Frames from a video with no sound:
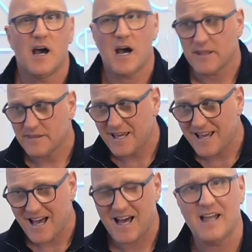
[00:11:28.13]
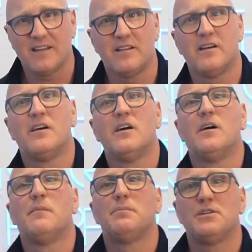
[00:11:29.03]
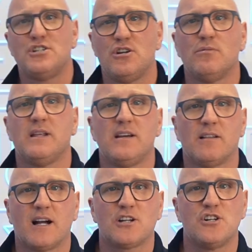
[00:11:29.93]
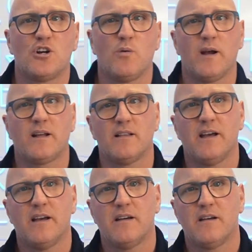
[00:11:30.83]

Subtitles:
And they can pursue legal action quickly.